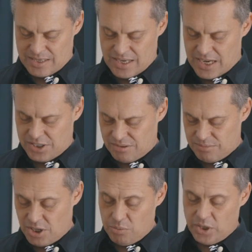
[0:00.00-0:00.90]

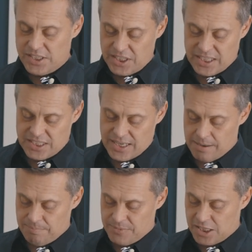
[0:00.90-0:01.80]
what is it?
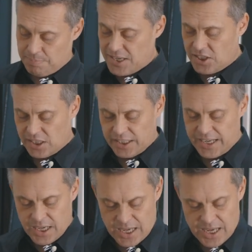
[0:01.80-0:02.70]
It's
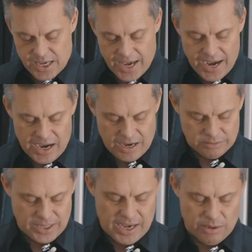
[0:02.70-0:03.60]
basically
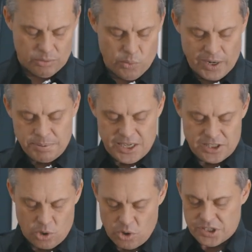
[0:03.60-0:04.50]
our
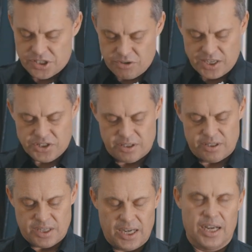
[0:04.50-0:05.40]
one-piece core
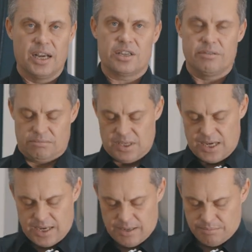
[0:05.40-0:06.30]
construction
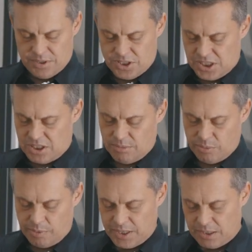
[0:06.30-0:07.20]
system that
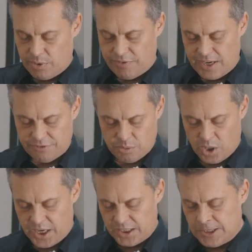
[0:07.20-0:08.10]
we've had for a
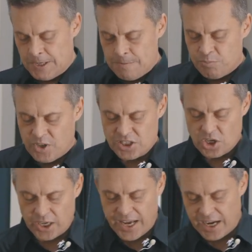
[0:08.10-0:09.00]
while. It's
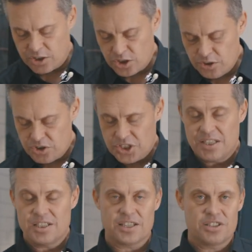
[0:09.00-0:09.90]
got our new
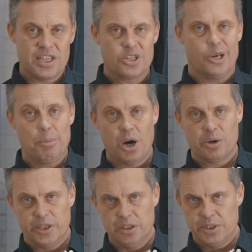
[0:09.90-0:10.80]
G60
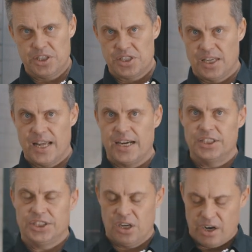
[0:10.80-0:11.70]
turbine wheel, which is a
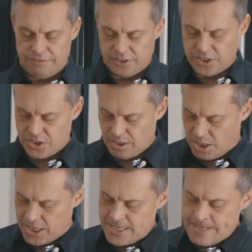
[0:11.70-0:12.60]
larger high-flow
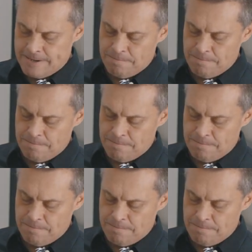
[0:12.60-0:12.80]
turbine.